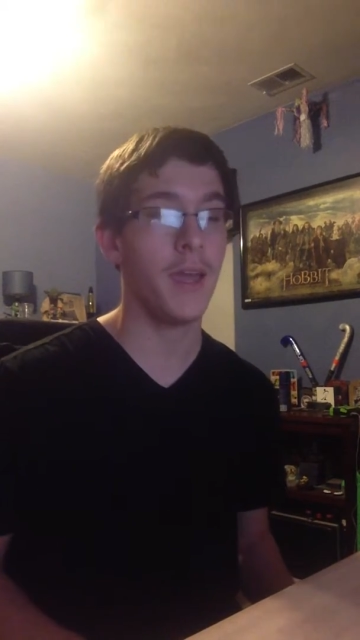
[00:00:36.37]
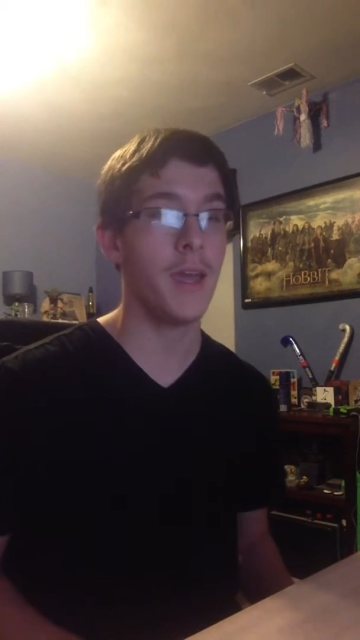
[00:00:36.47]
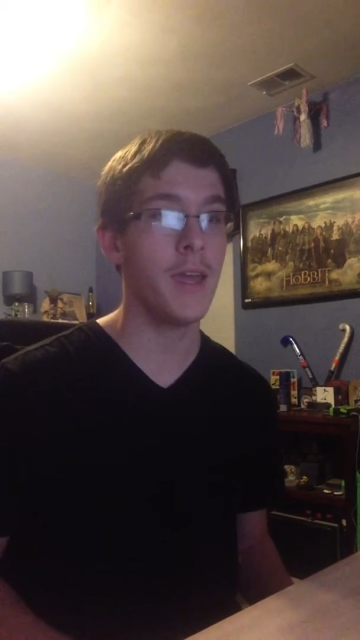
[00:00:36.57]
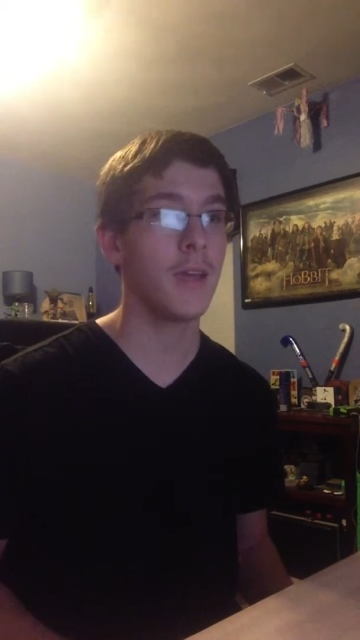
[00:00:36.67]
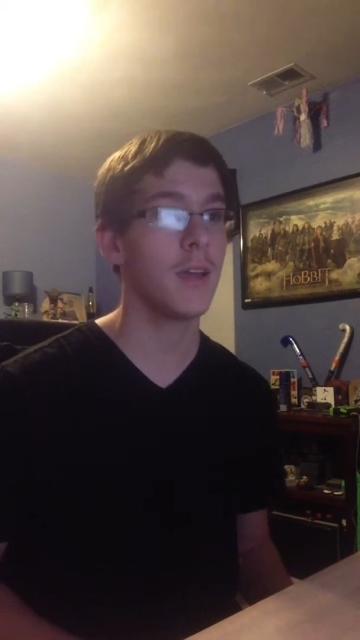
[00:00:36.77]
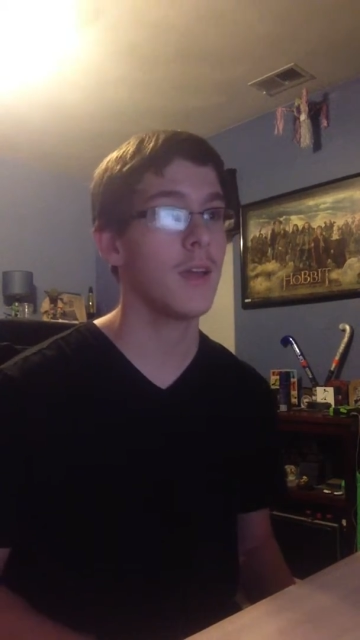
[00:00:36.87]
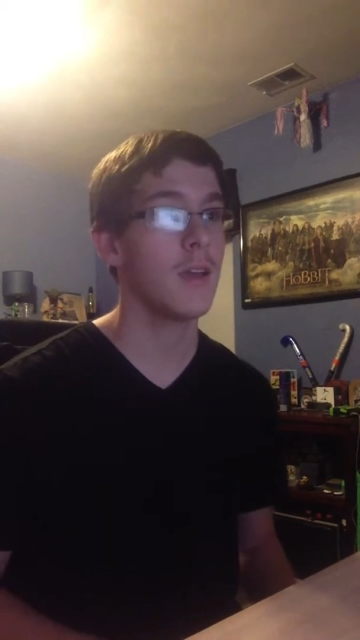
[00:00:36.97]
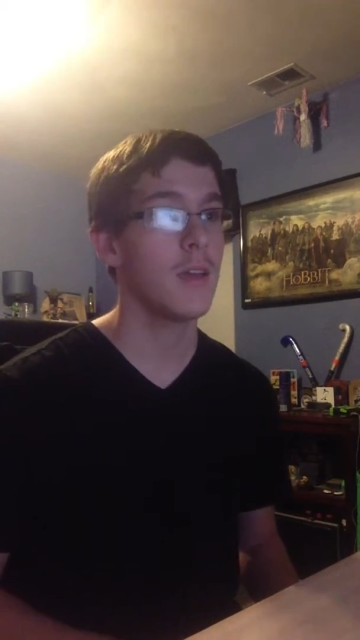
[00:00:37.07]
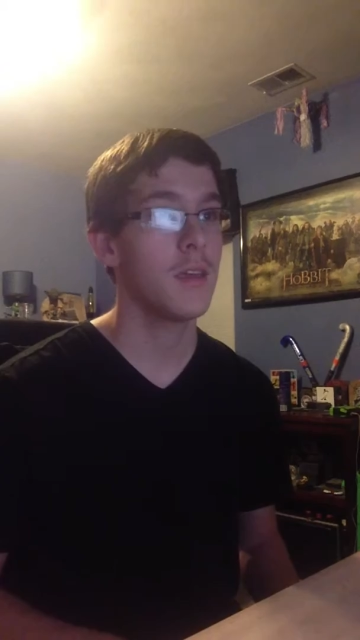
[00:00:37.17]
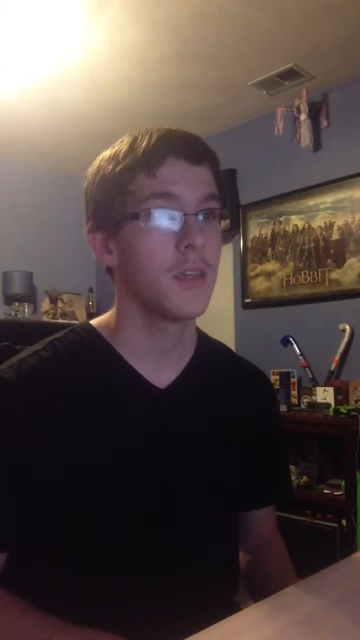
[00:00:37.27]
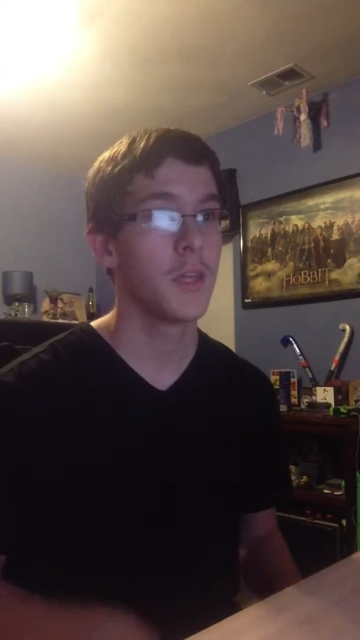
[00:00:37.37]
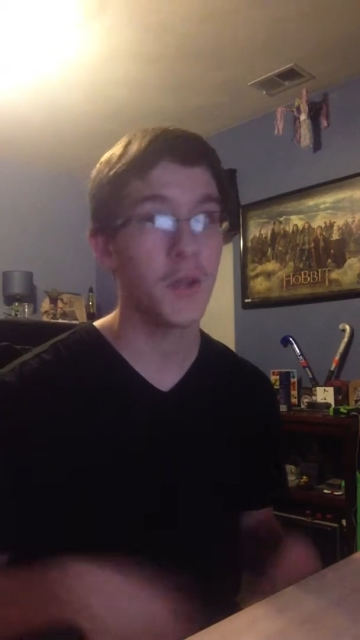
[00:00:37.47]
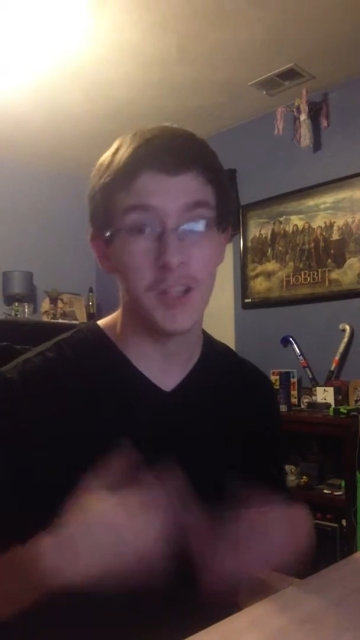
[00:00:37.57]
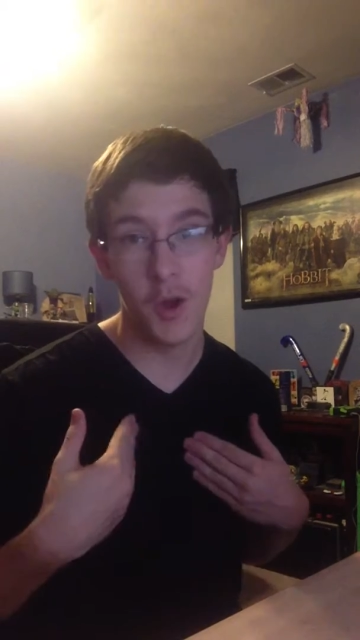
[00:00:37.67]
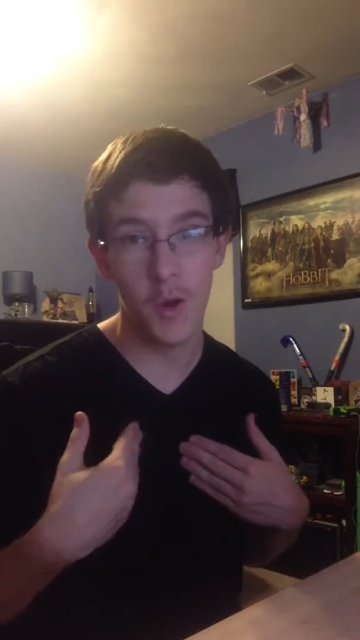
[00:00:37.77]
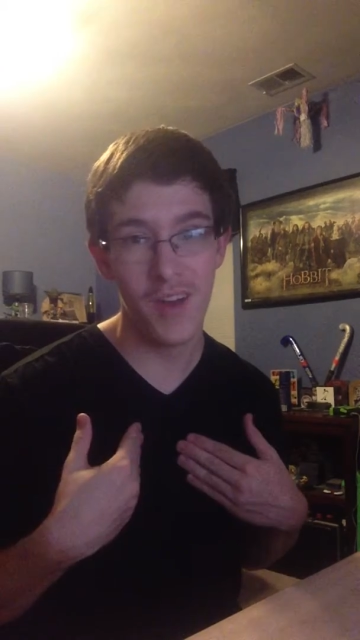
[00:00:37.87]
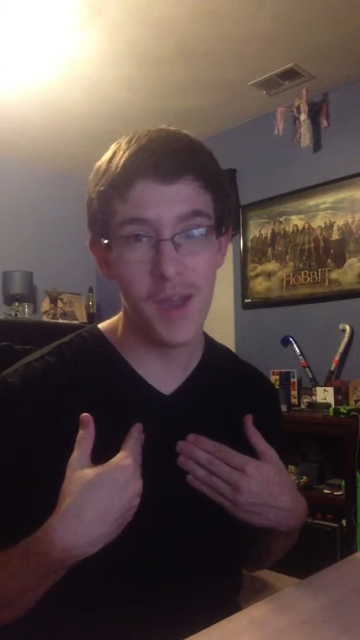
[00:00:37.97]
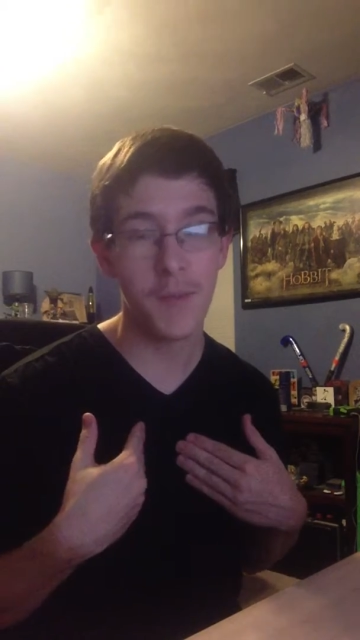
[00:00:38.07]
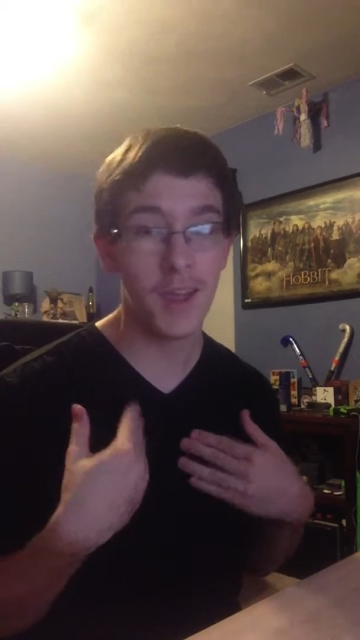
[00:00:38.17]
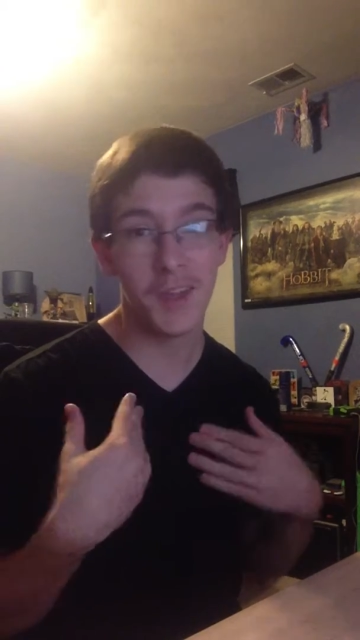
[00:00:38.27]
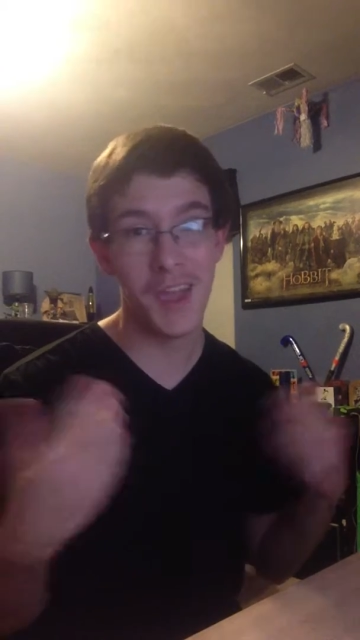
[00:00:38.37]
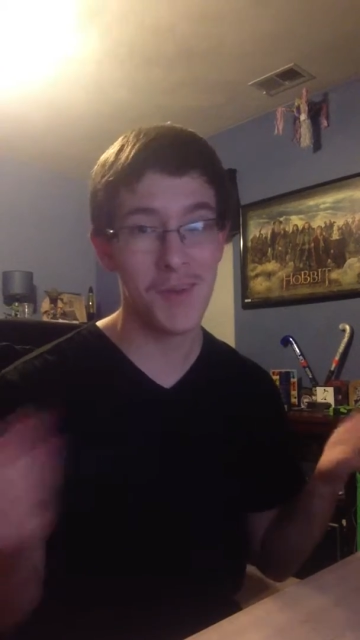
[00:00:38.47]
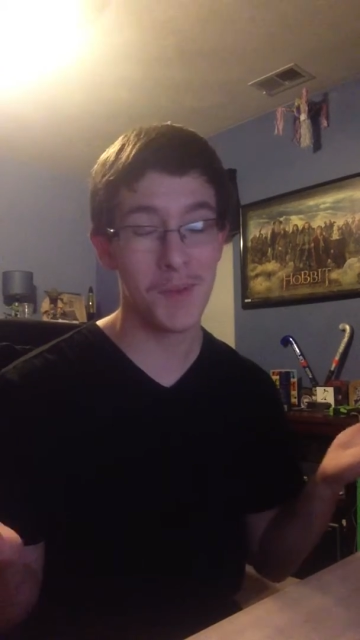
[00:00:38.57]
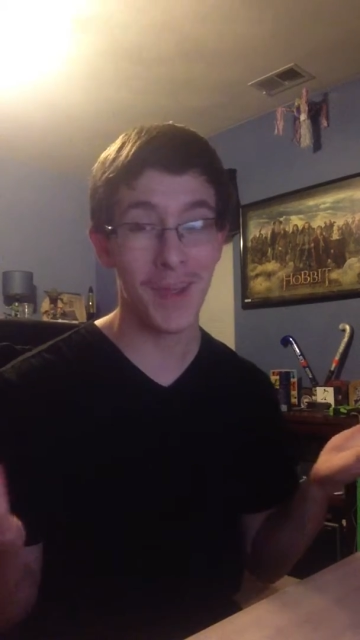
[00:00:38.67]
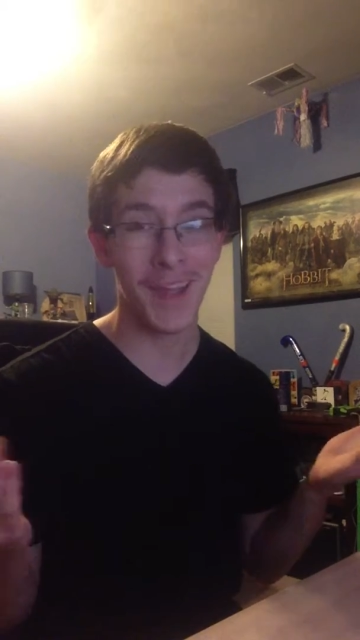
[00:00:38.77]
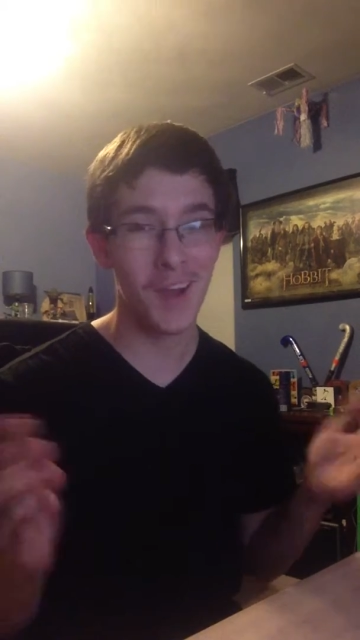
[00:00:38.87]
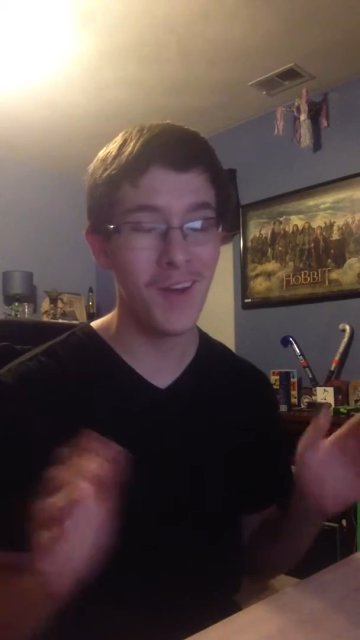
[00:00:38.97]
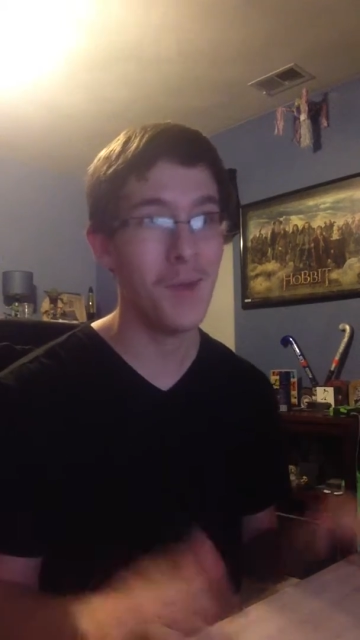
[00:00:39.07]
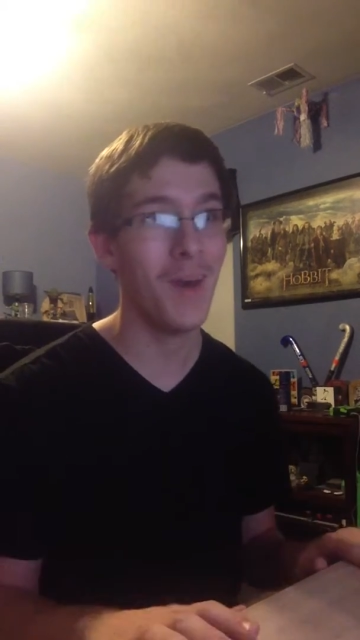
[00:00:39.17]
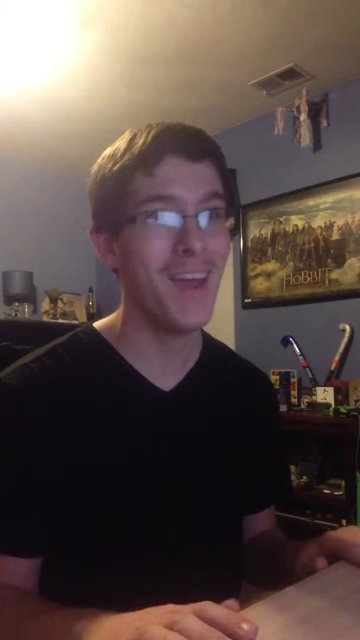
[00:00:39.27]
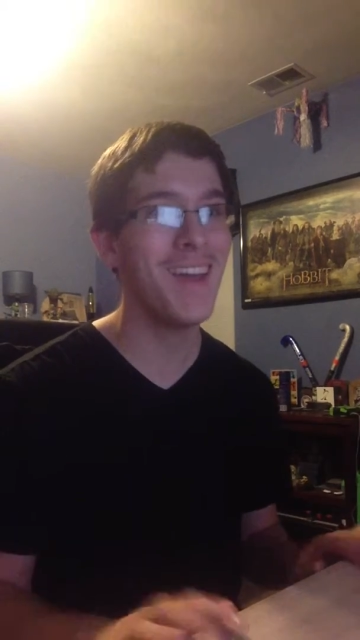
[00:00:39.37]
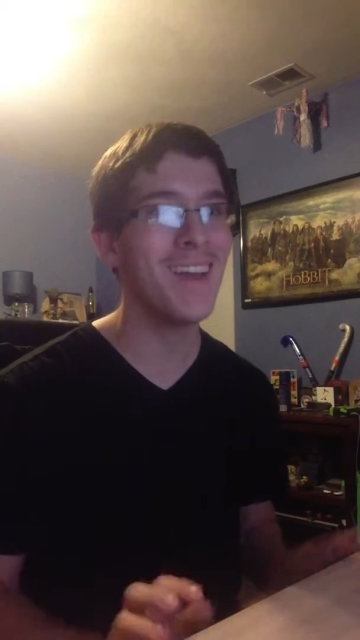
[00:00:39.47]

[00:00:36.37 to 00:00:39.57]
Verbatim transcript: Okay, you should know who I am because you came to my channel anyway.